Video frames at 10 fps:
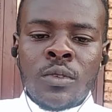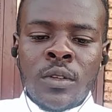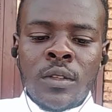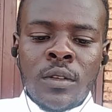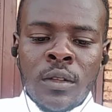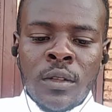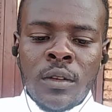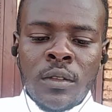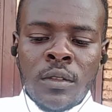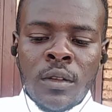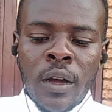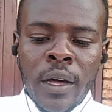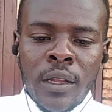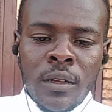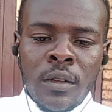read as an
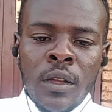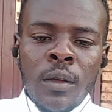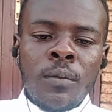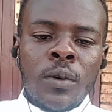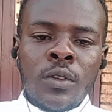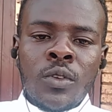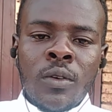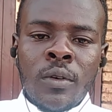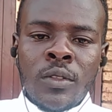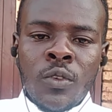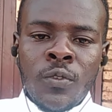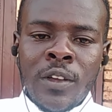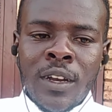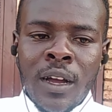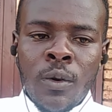scanning, because you are going to
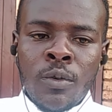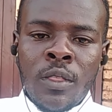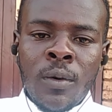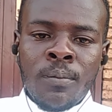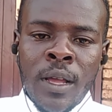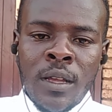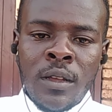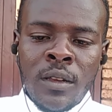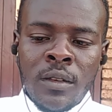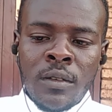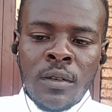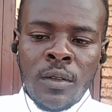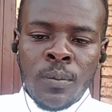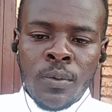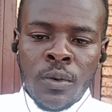figure out the main
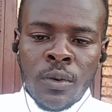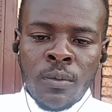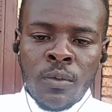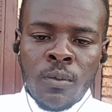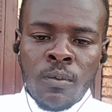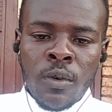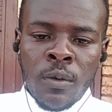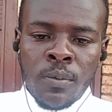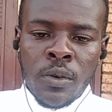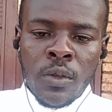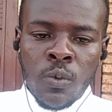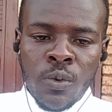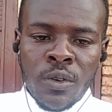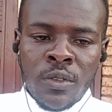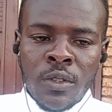important
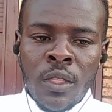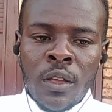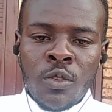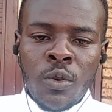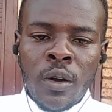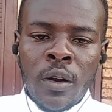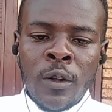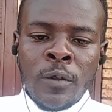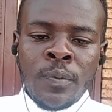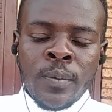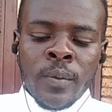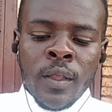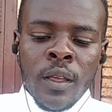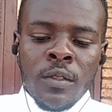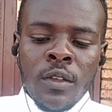words that you are
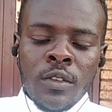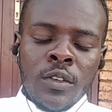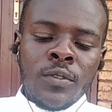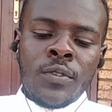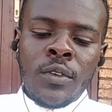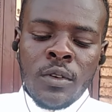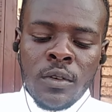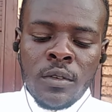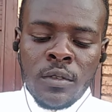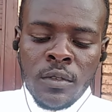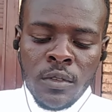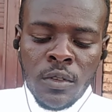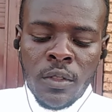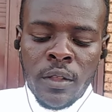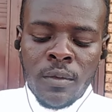searching for. So
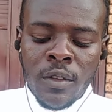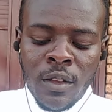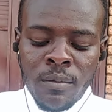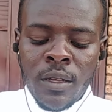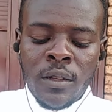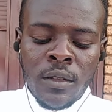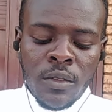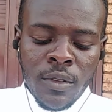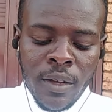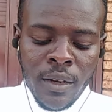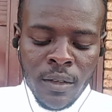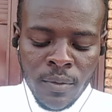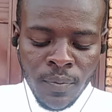that can be scanning.